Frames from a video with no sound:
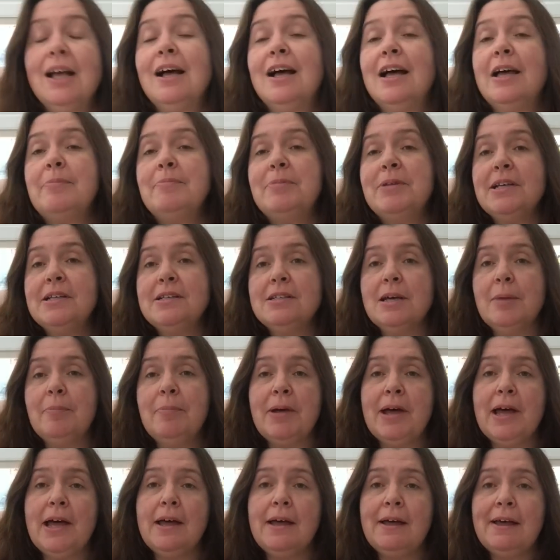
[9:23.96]
I picked up
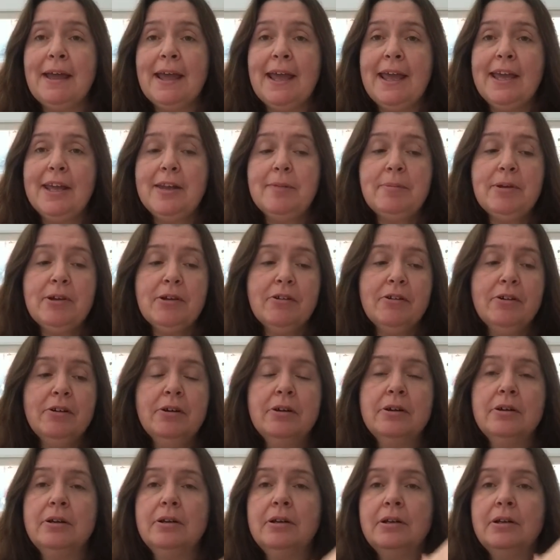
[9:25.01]
a hand mirror,